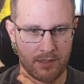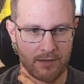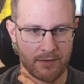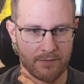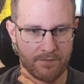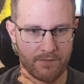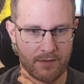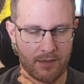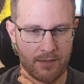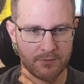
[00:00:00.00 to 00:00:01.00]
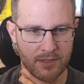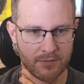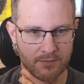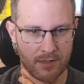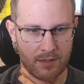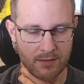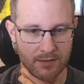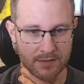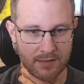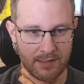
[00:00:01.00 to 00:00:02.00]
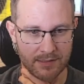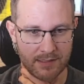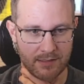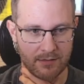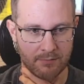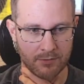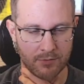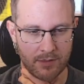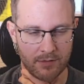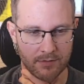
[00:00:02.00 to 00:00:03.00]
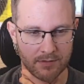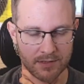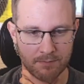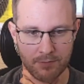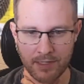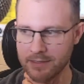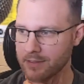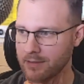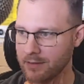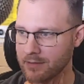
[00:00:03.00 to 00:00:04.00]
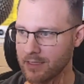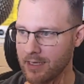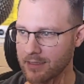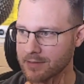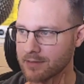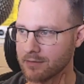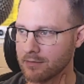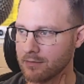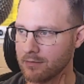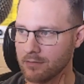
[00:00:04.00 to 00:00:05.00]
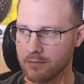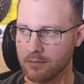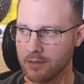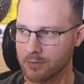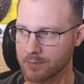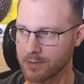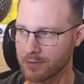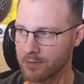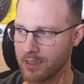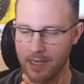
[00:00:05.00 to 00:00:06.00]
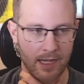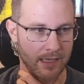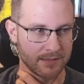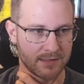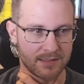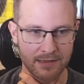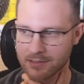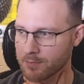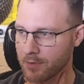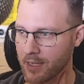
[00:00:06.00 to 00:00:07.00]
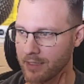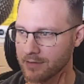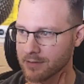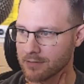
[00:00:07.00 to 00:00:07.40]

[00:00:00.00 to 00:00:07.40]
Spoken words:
if object rock is less than number 12, sprite index equals big. So we're going to set the sprite.